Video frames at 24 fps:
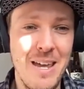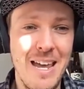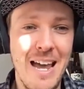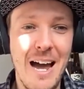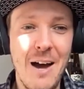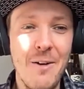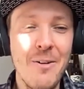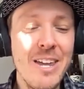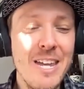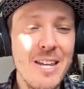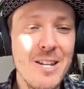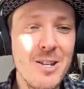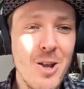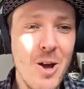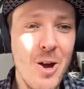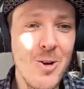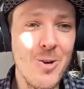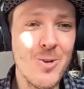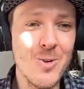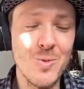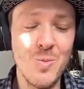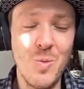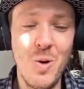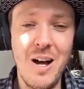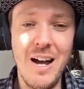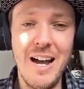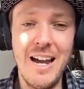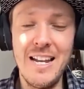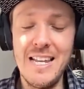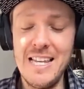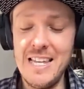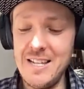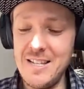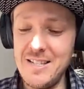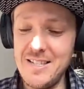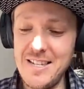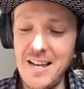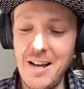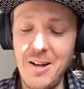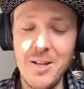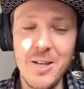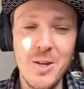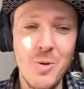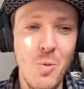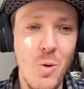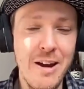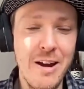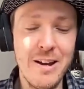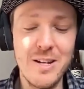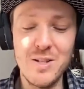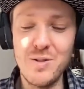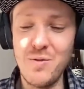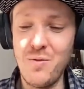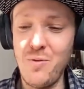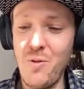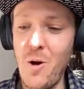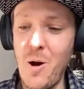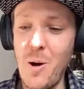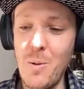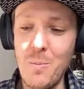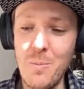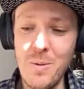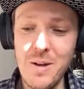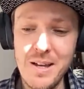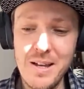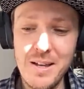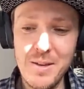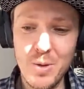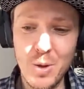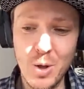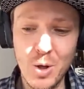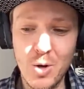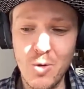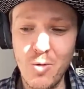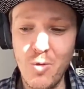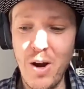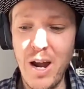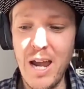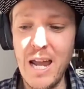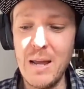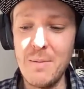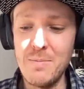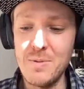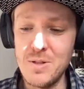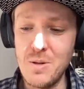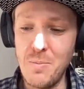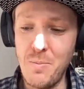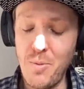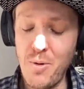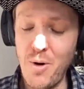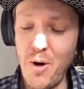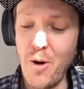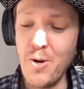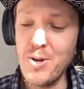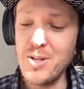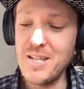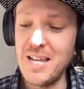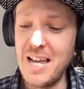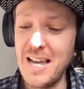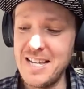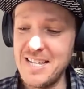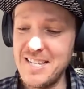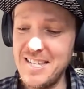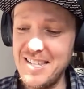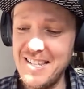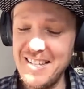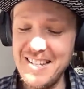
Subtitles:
How he knows wine, he can tell you where it's from, the grapes, the process,